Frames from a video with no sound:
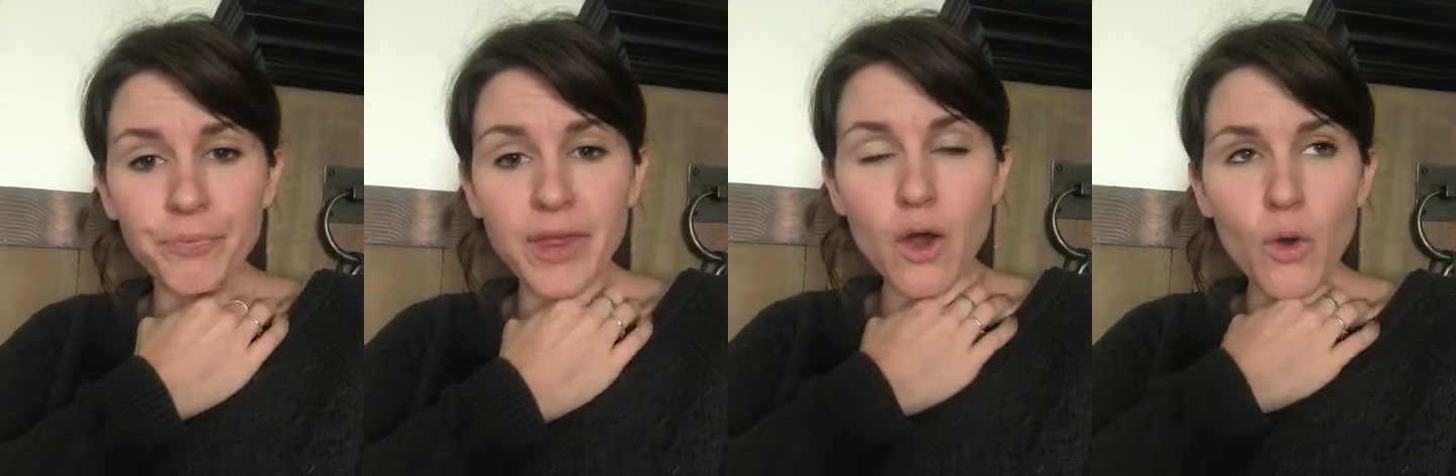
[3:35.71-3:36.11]

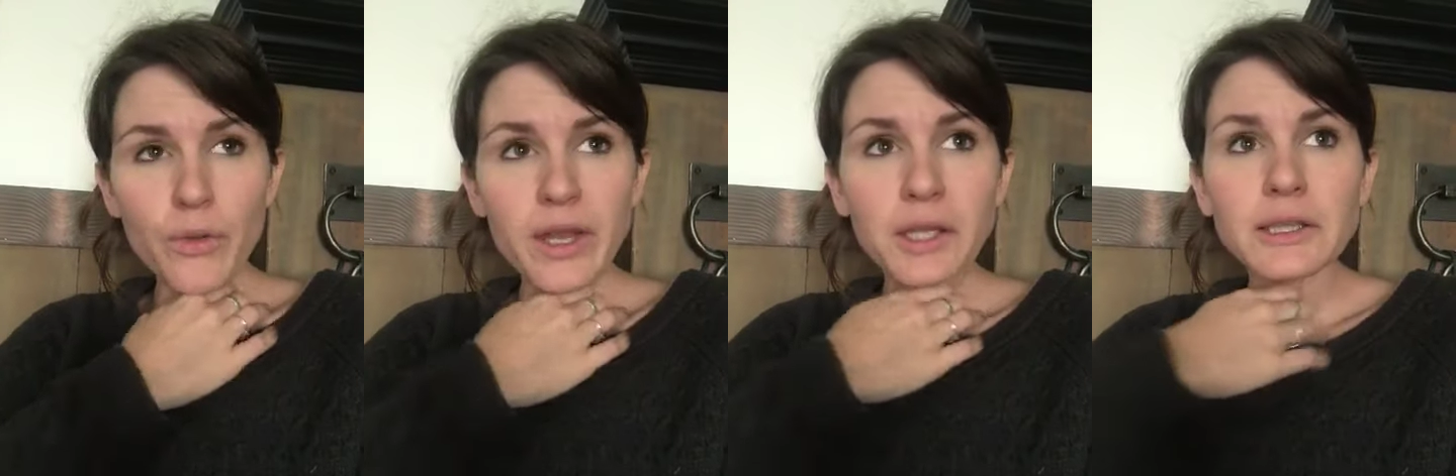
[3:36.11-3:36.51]
The
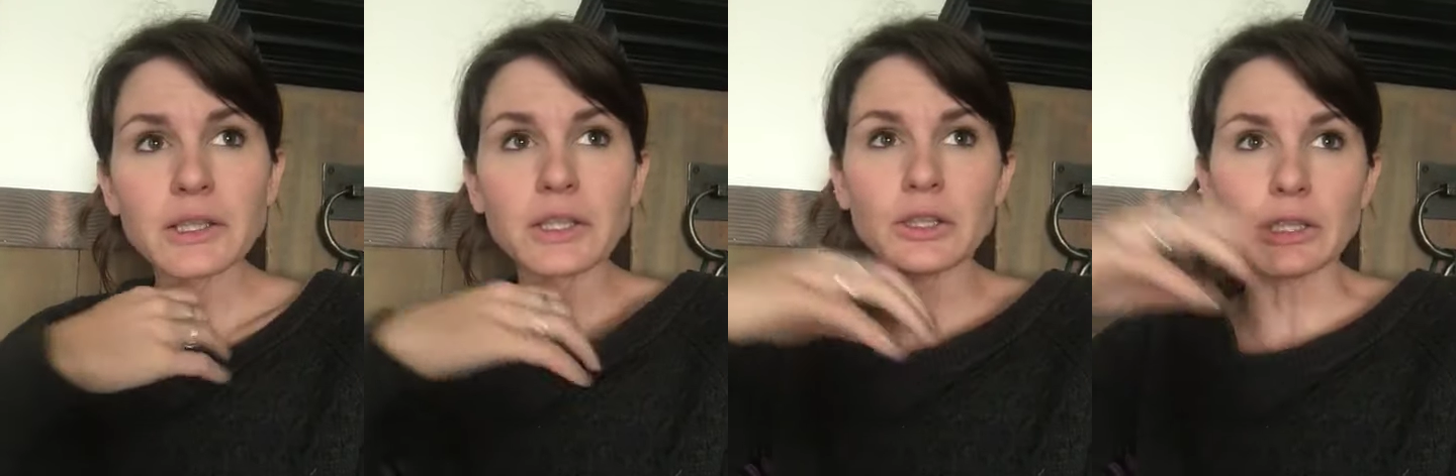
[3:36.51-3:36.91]
only
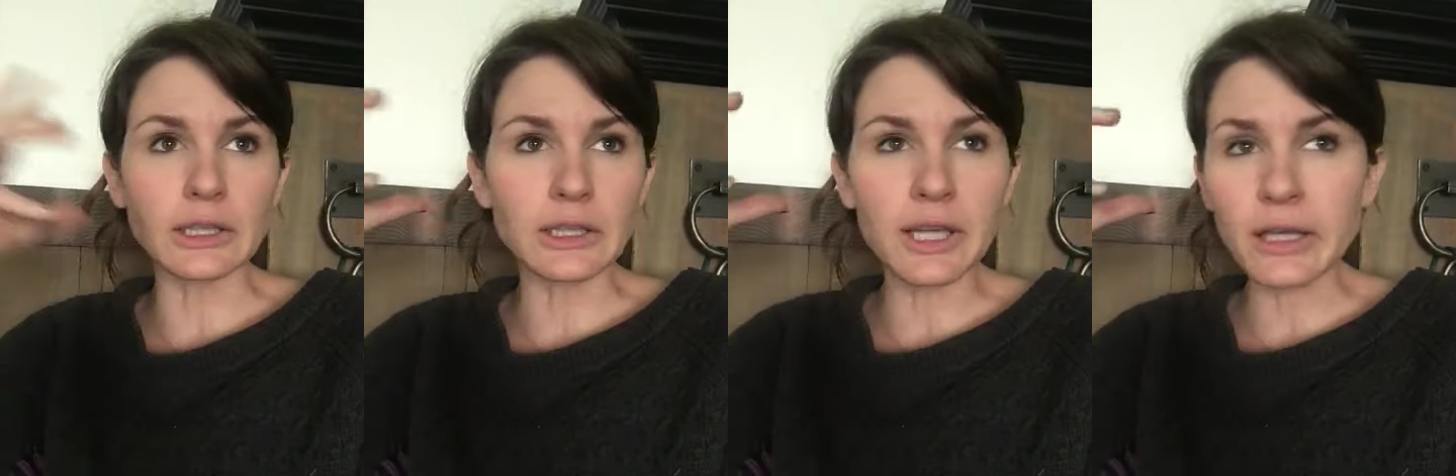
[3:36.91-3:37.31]

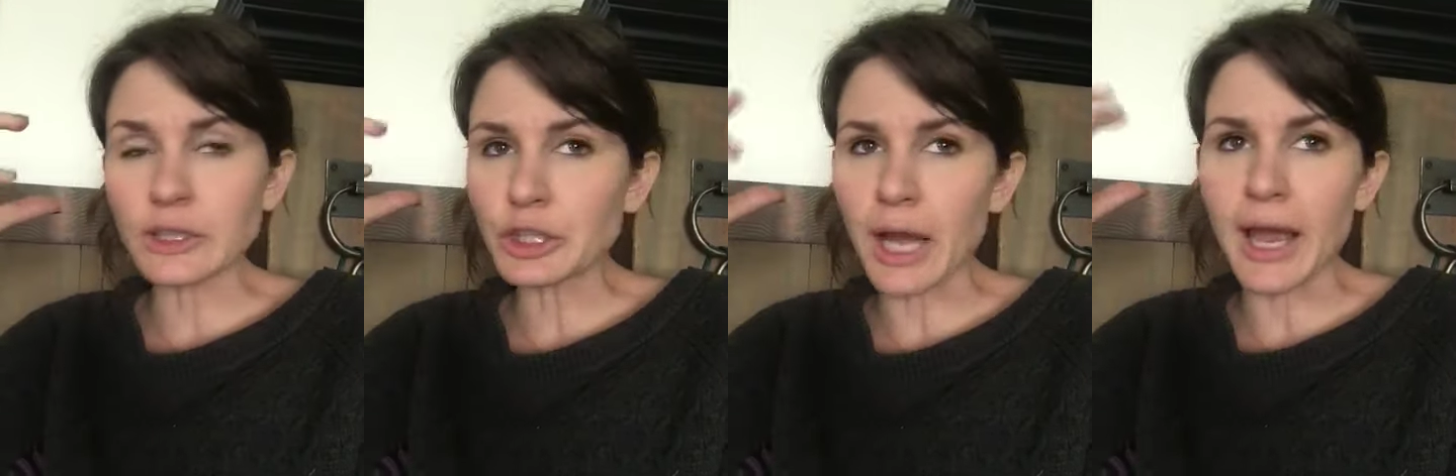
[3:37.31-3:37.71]

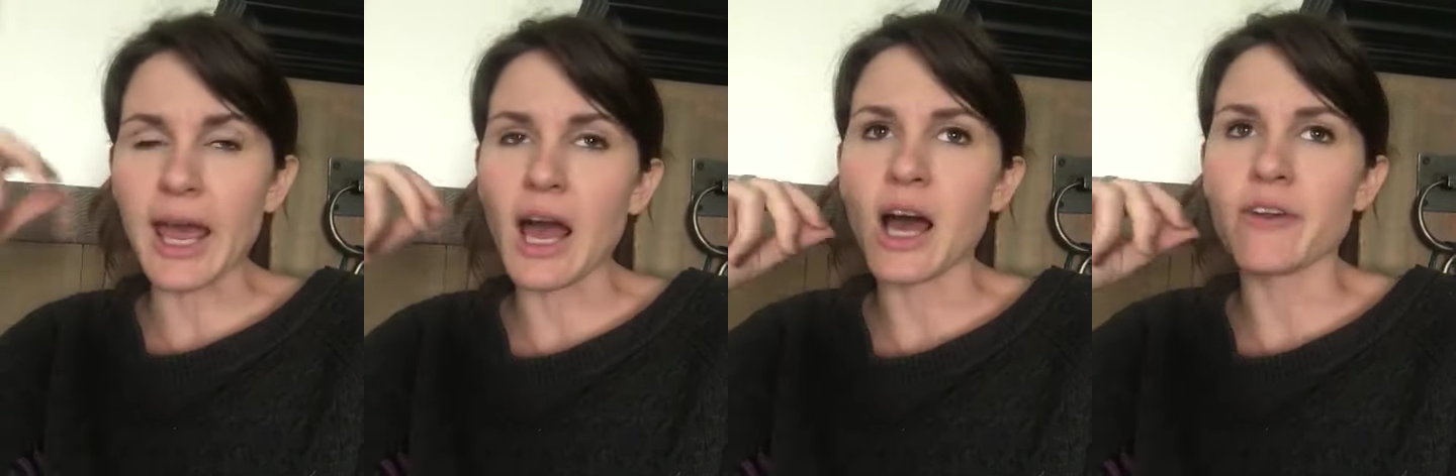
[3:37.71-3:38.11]
concern-ish I
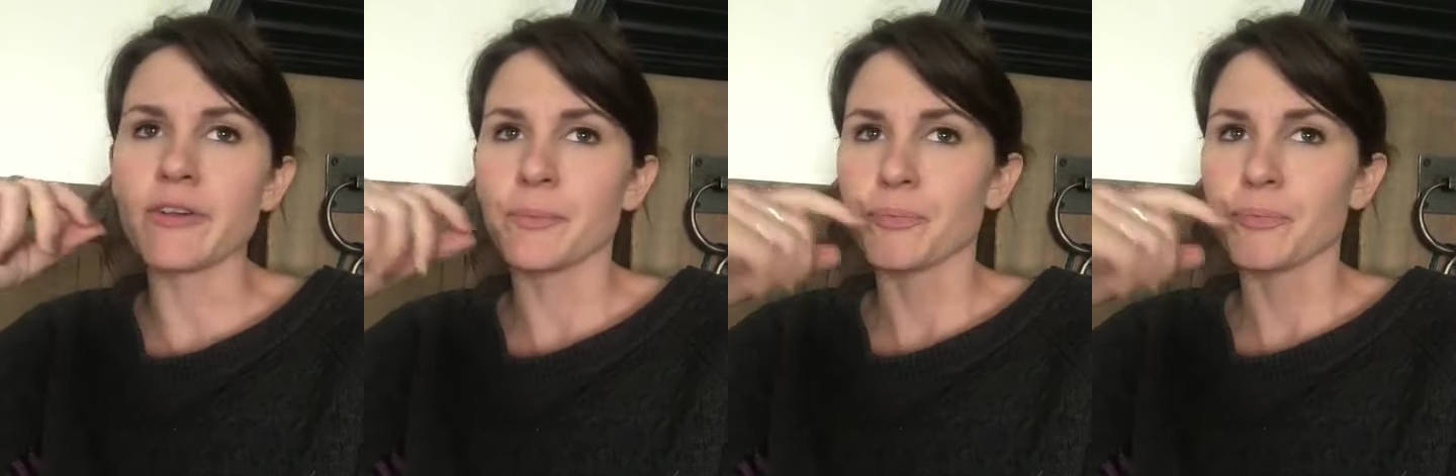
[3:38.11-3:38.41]
have